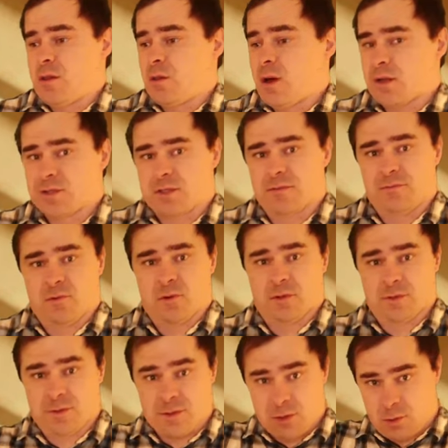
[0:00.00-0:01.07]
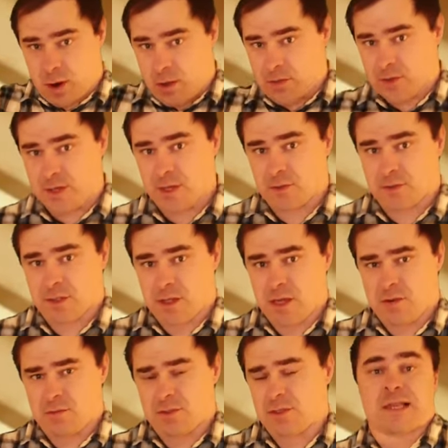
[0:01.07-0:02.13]
lots of words throughout the Celtic
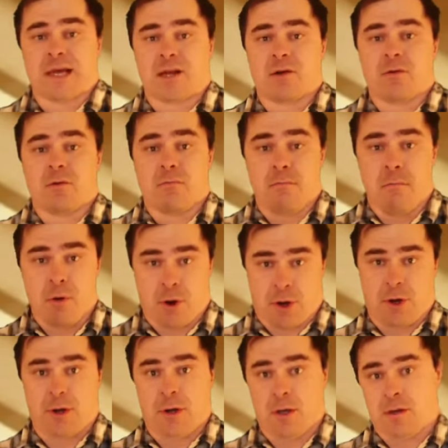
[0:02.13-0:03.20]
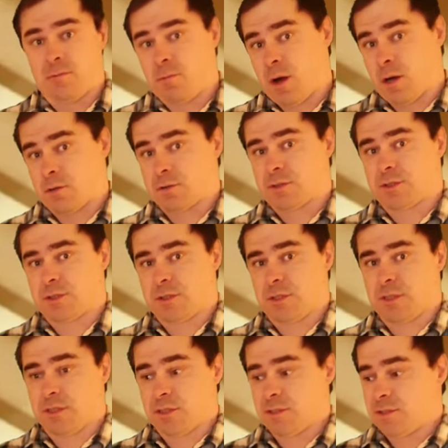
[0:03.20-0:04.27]
language, like bri in Welsh
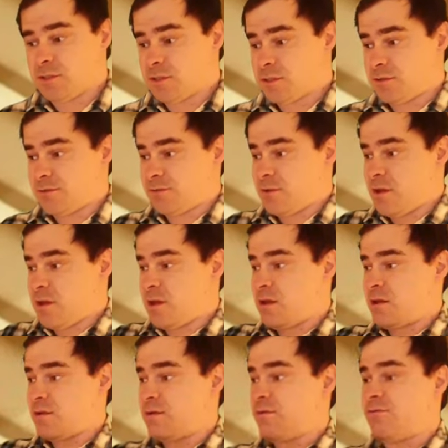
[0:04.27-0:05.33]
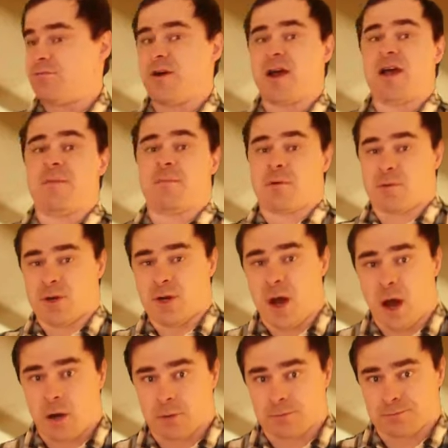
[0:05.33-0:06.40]
is fame or
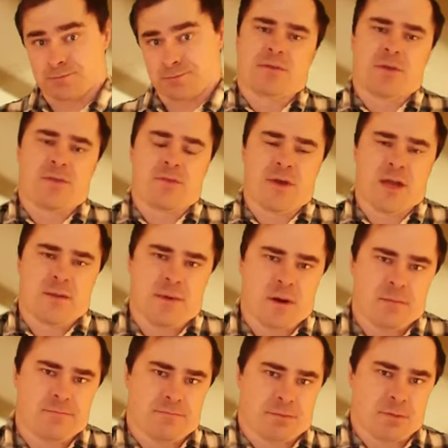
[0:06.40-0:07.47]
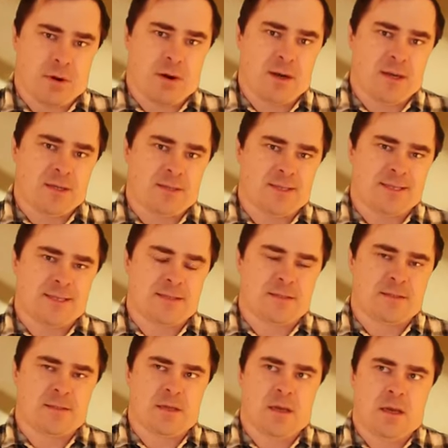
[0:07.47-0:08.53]
renown. But the thing about Brian
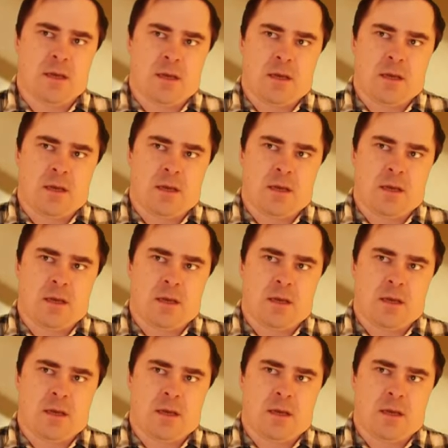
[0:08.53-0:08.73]
is